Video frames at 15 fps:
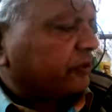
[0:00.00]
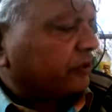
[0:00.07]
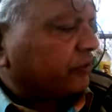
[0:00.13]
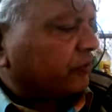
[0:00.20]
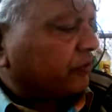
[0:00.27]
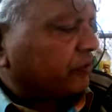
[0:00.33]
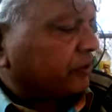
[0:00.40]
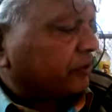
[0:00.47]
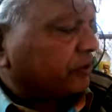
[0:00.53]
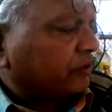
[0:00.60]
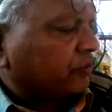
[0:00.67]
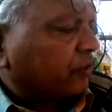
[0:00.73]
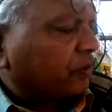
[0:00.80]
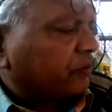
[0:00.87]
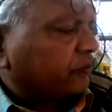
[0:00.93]
rate contracts,
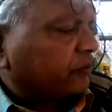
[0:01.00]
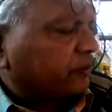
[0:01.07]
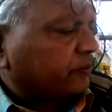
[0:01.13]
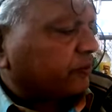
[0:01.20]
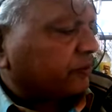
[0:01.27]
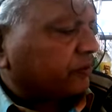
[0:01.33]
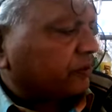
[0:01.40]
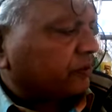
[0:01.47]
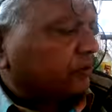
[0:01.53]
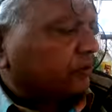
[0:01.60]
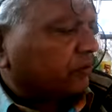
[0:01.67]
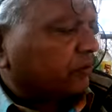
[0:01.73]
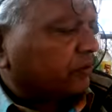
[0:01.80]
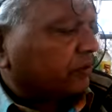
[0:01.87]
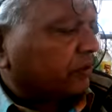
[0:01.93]
cost plus percentage
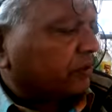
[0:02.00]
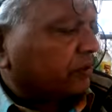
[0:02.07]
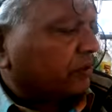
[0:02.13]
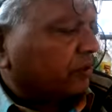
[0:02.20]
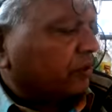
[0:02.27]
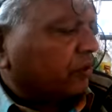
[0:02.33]
contract,